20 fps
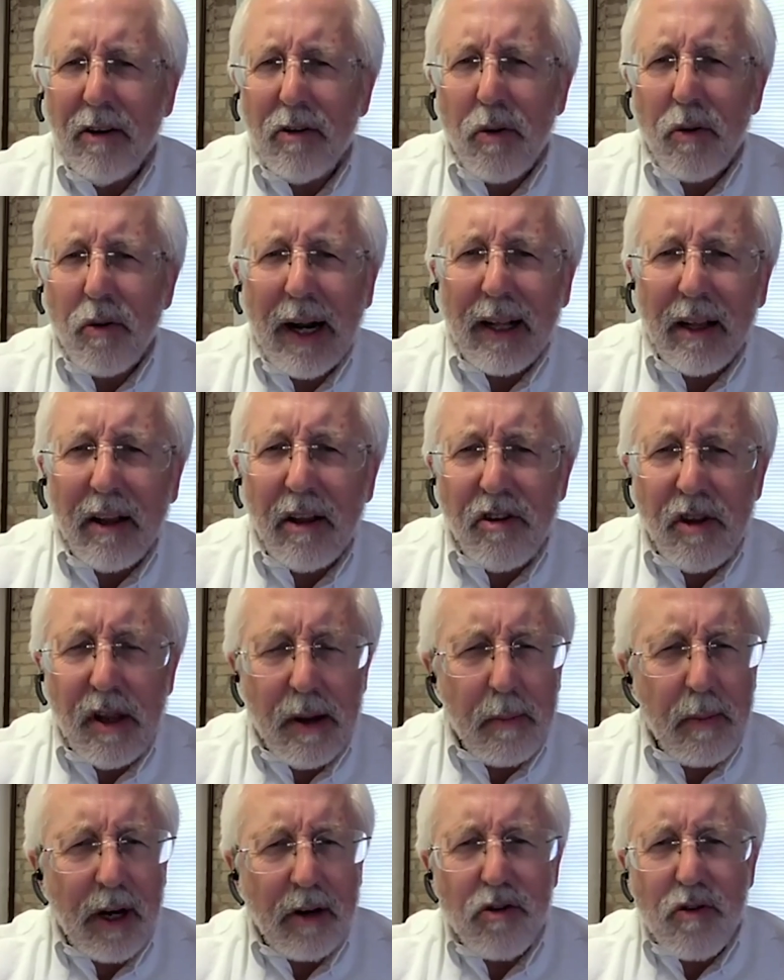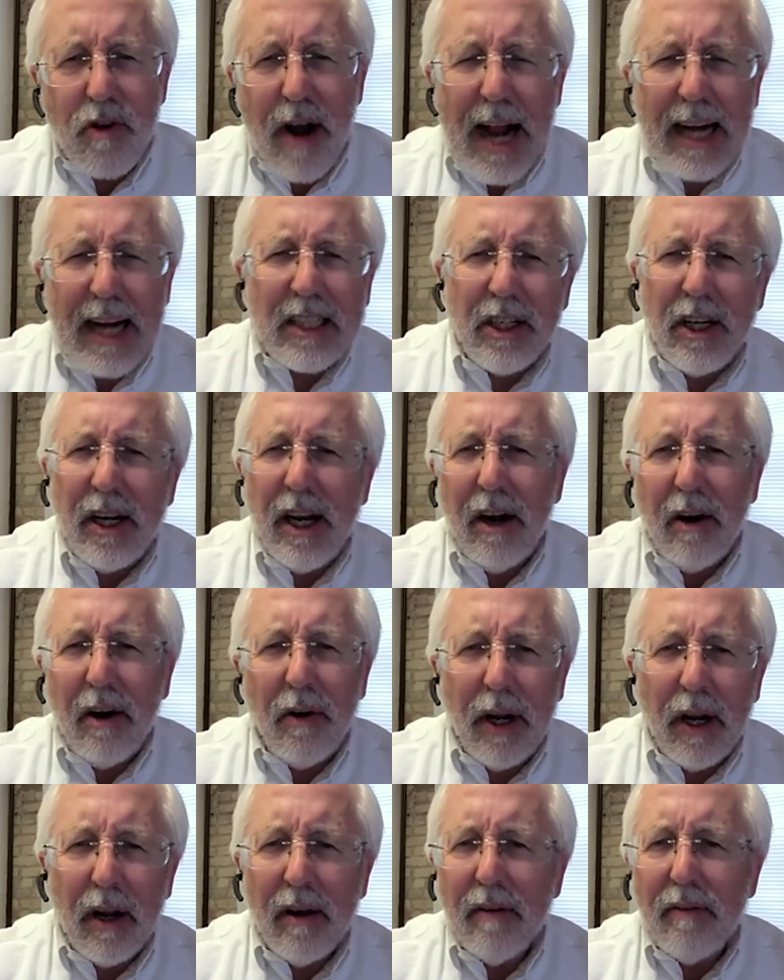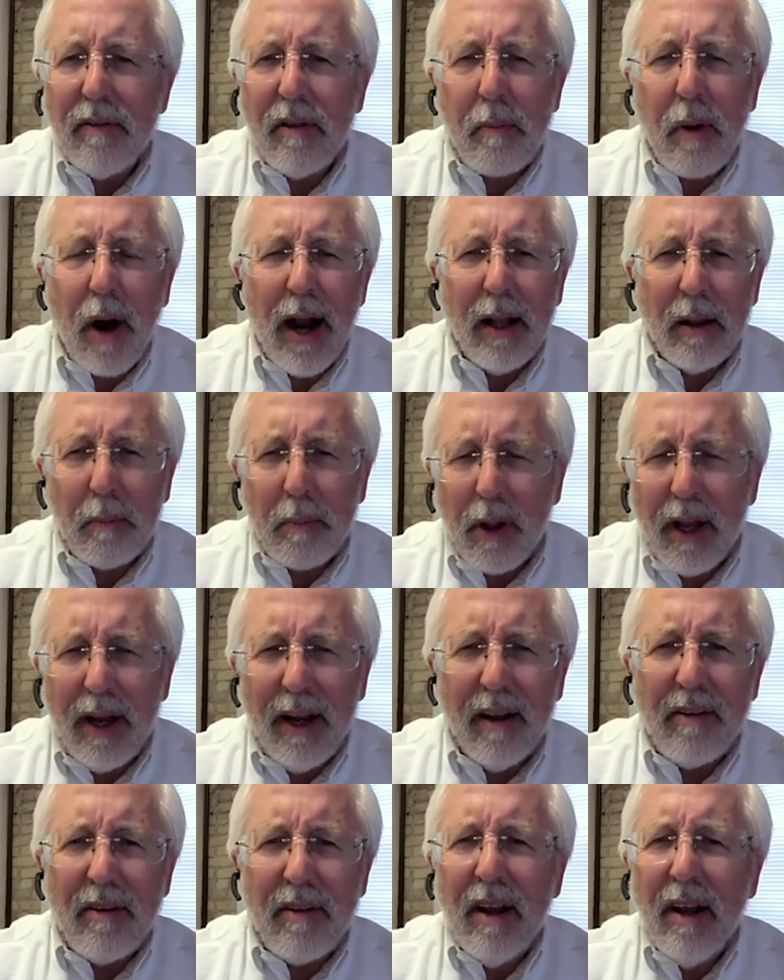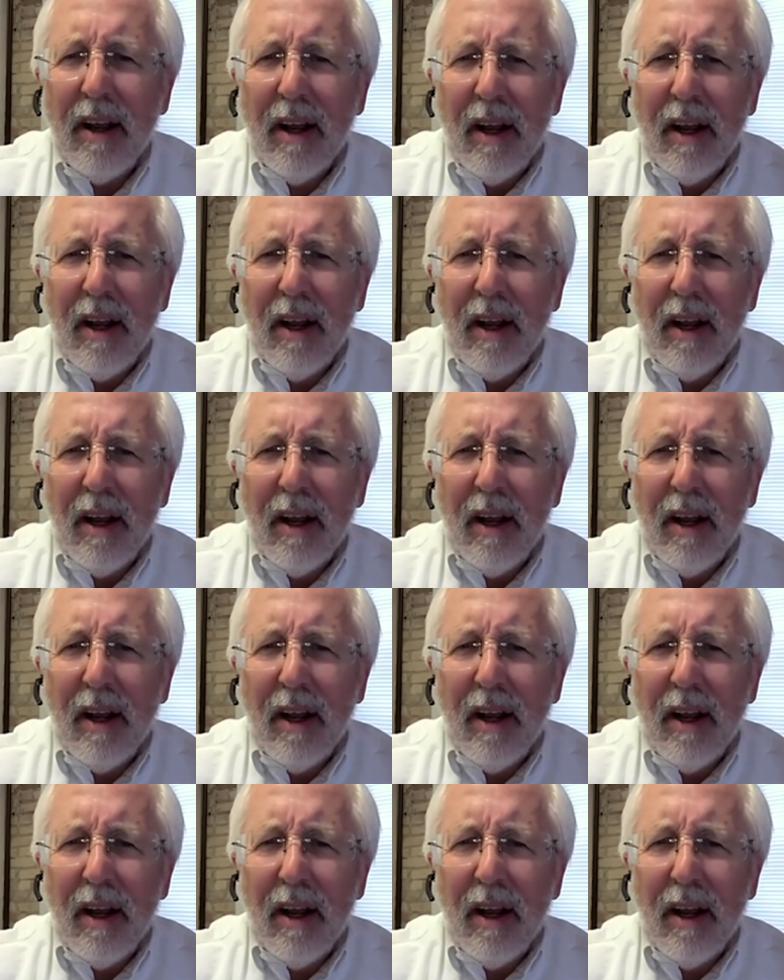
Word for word: direct lithium extraction area of the pilot plant,